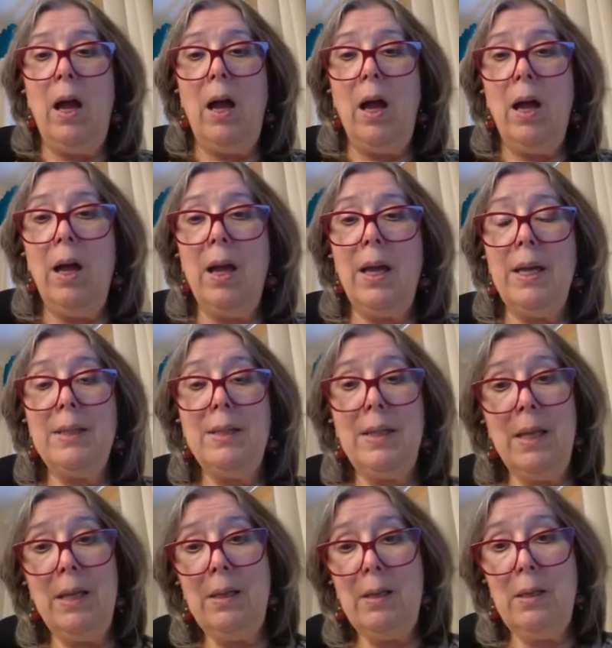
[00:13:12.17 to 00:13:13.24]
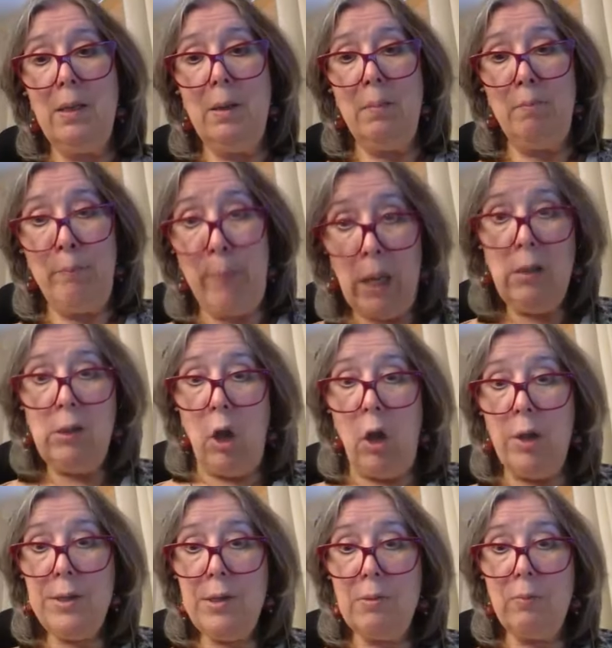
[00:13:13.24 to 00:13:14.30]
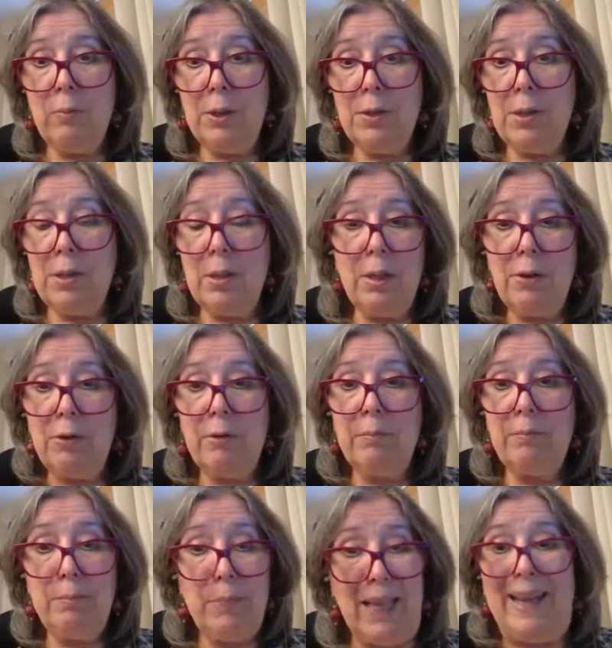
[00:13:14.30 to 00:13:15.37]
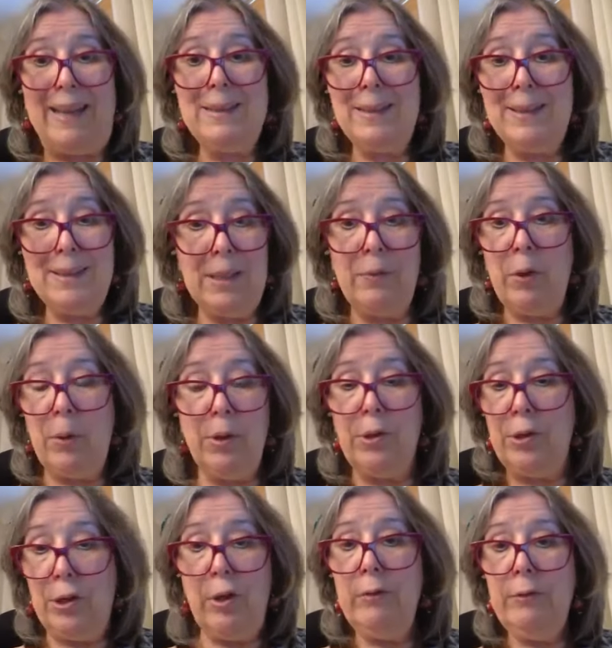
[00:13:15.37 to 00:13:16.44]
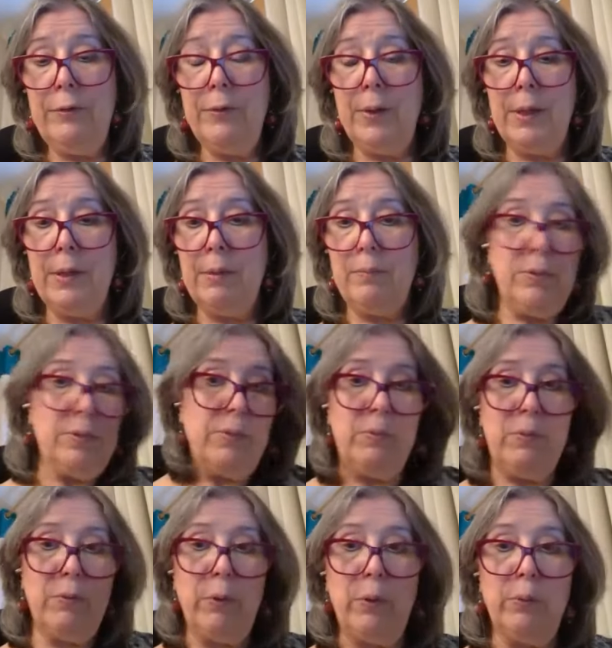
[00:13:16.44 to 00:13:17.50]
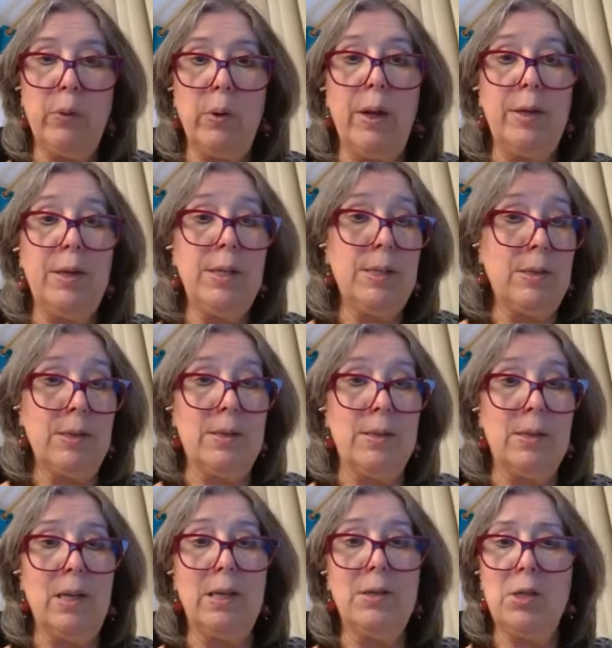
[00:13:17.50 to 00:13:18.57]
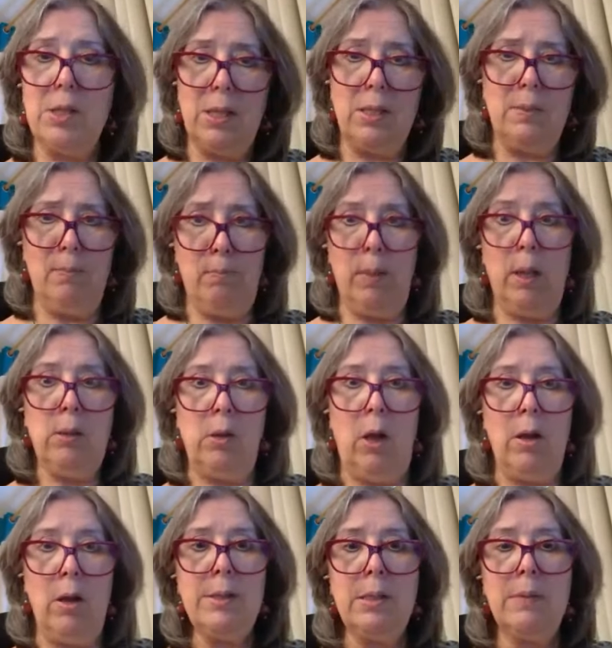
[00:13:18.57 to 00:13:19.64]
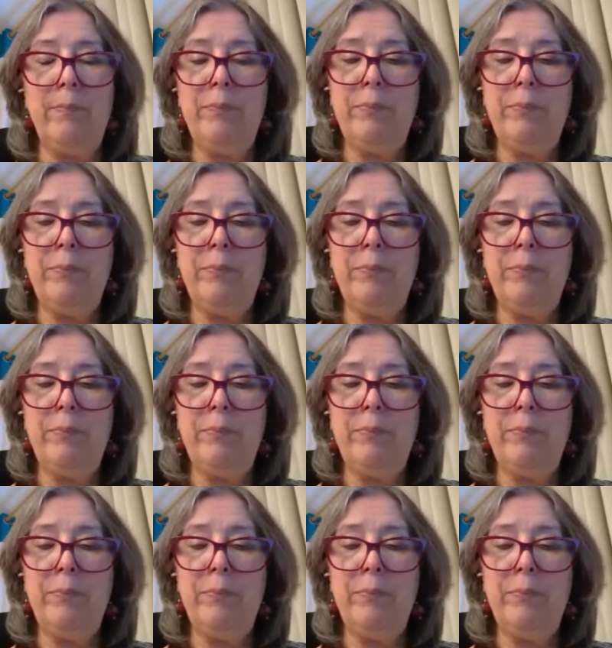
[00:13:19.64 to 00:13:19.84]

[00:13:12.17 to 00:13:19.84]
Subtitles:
And then bugloss, which is another plant I've never heard of. And there's different varieties. It doesn't say, it just says bugloss.